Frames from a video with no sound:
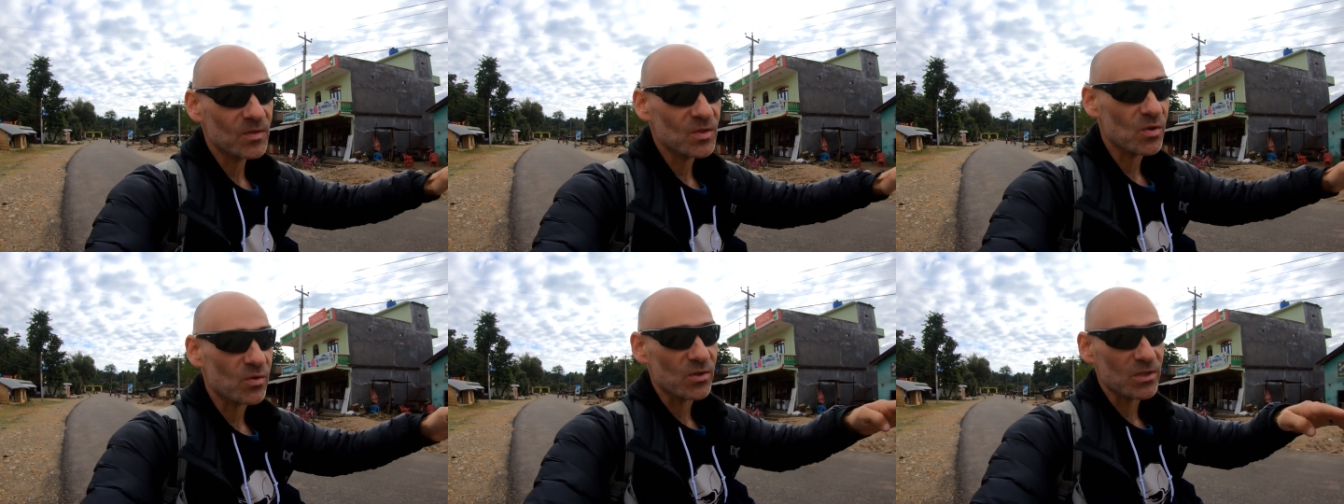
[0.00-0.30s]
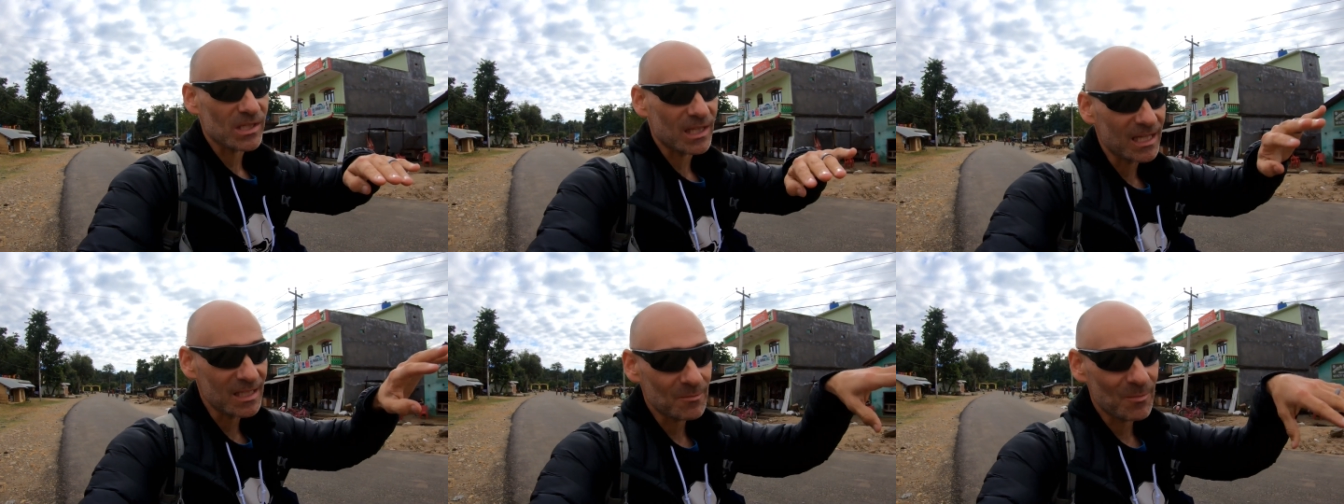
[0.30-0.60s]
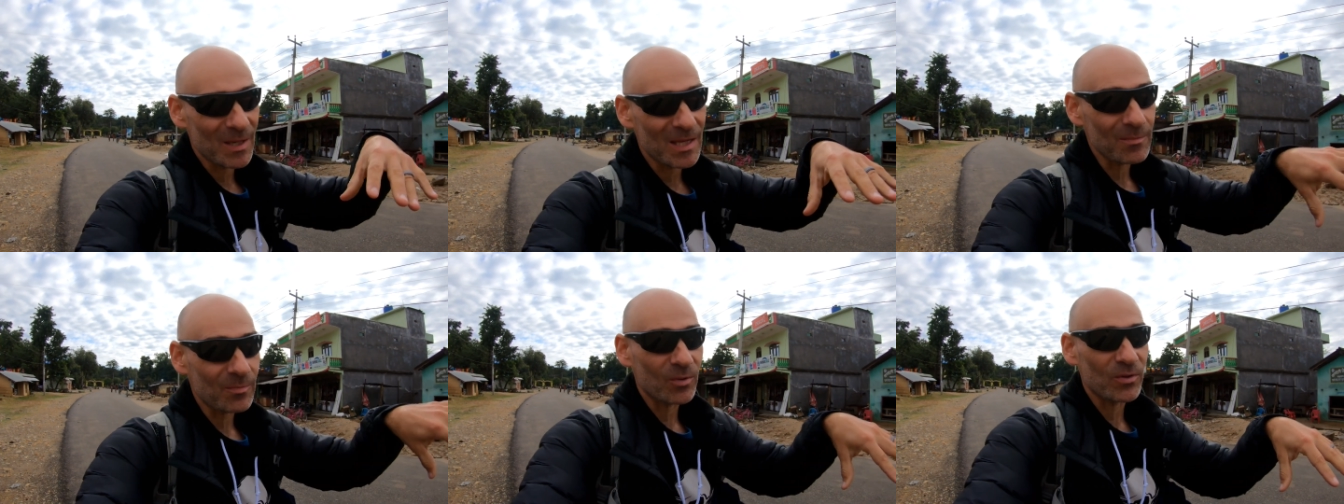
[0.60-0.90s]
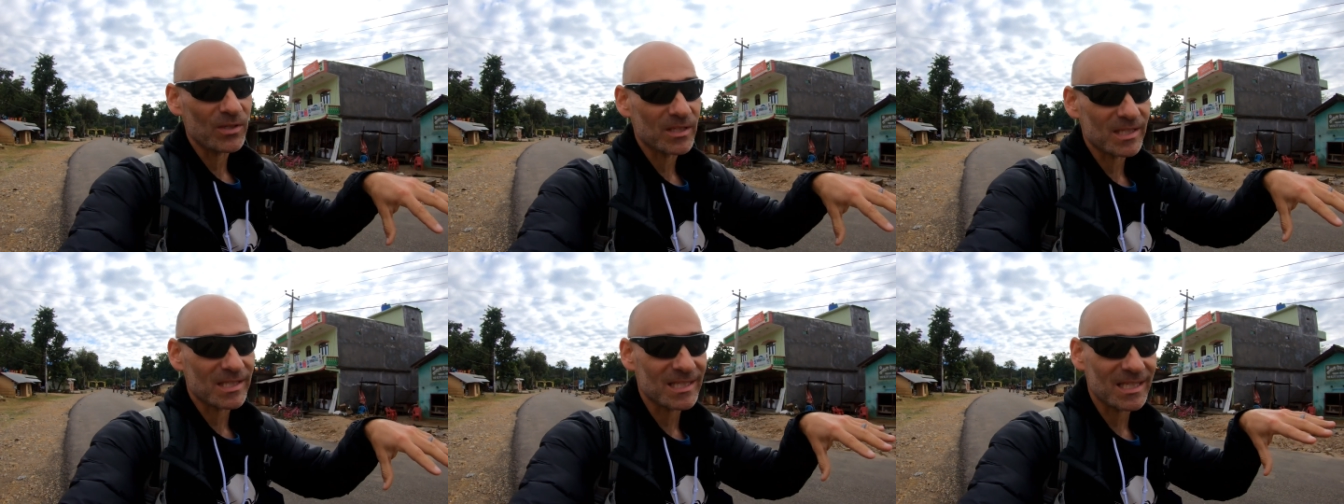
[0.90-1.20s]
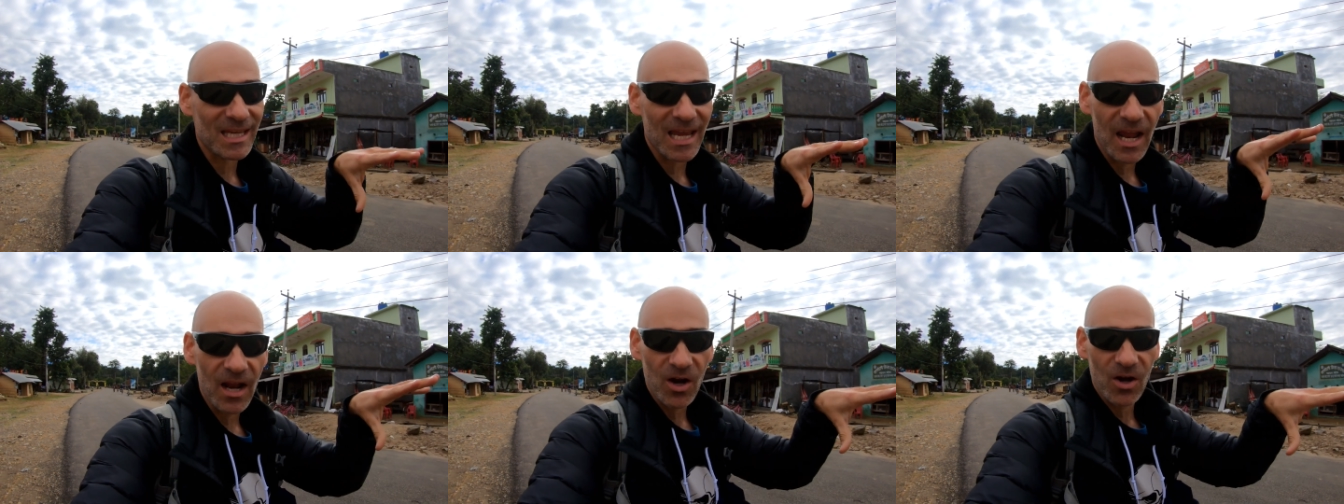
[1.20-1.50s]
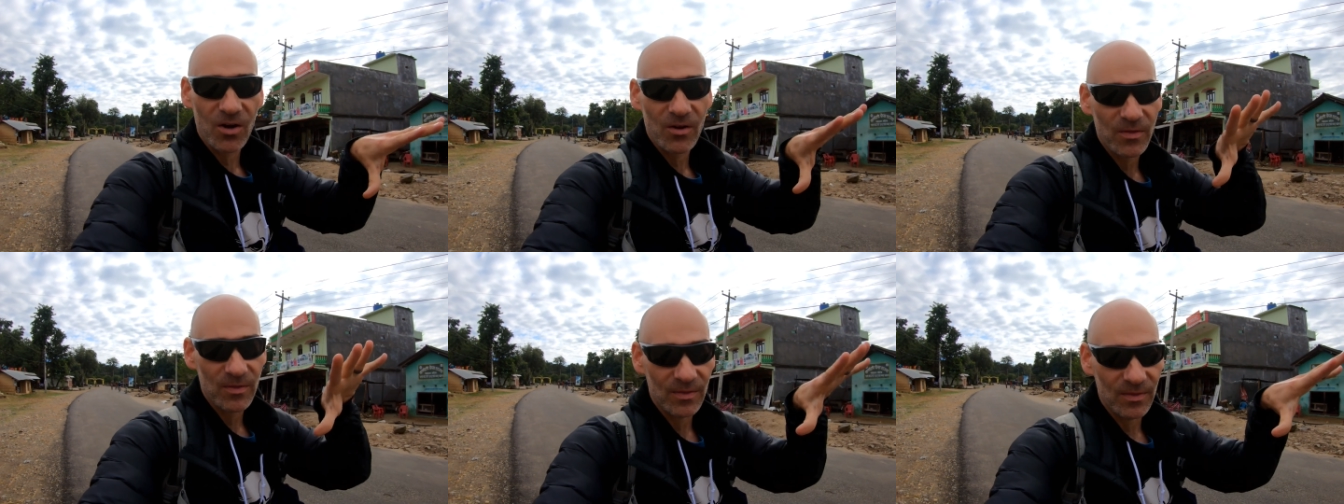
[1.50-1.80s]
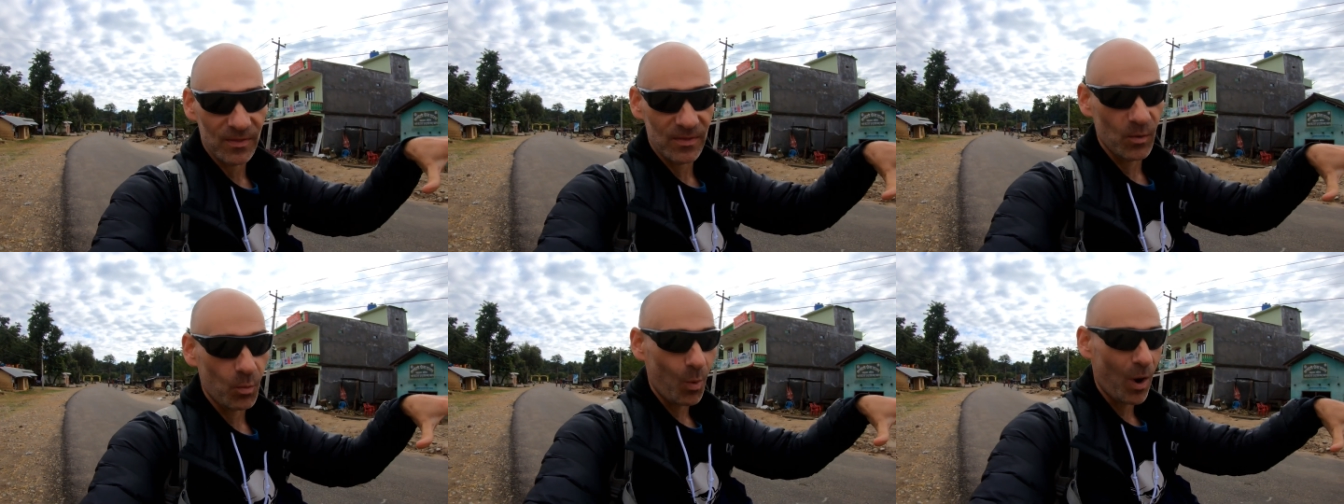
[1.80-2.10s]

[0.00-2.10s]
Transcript: so there's less people to scare the